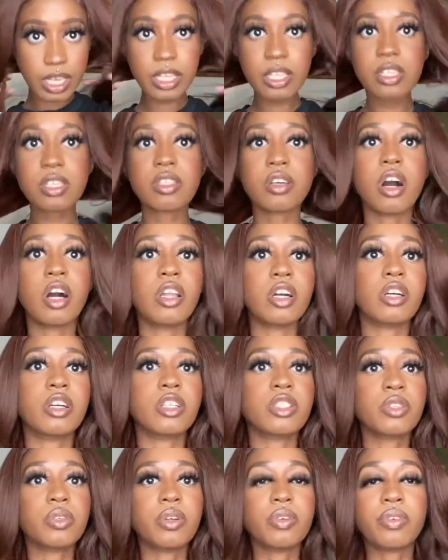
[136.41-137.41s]
This is all of her
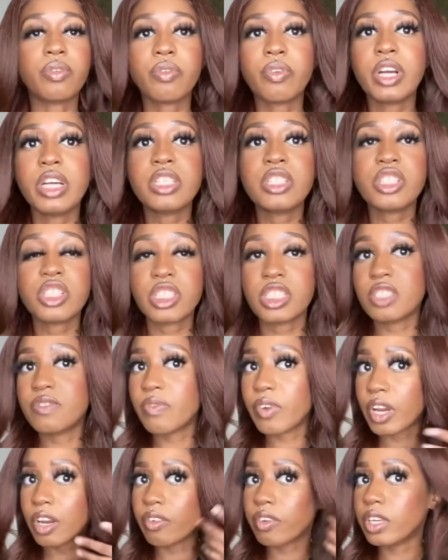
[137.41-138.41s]
to the front. She's
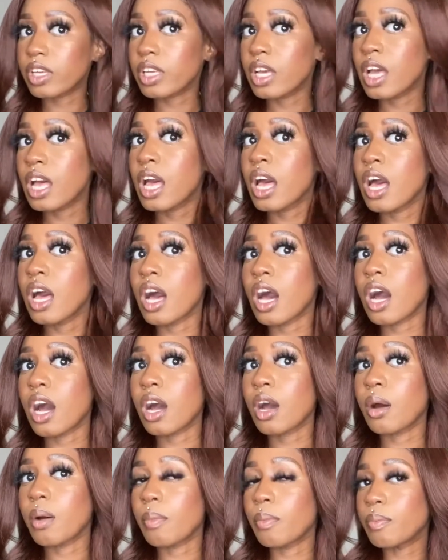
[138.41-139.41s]
very
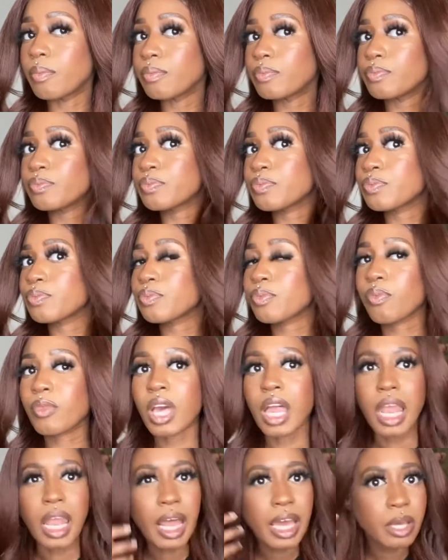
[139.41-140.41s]
um,
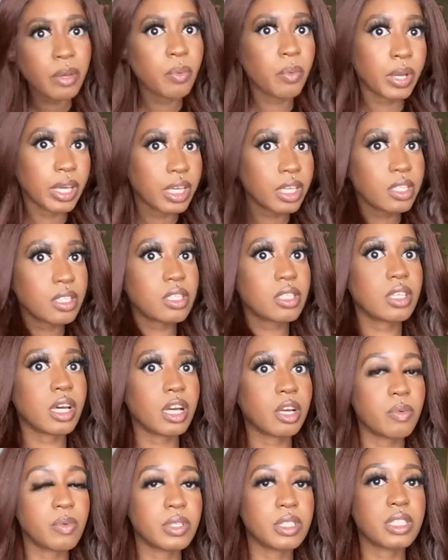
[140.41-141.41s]
lightweight, I
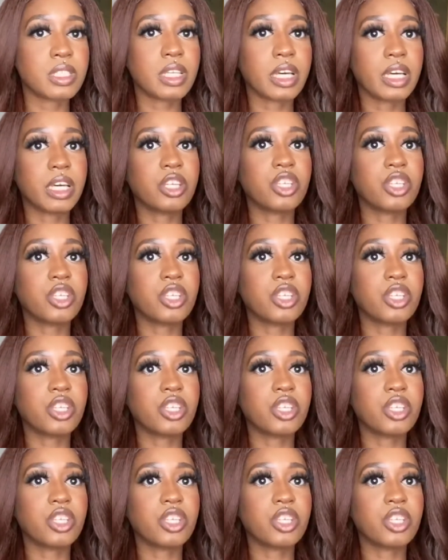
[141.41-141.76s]
would say.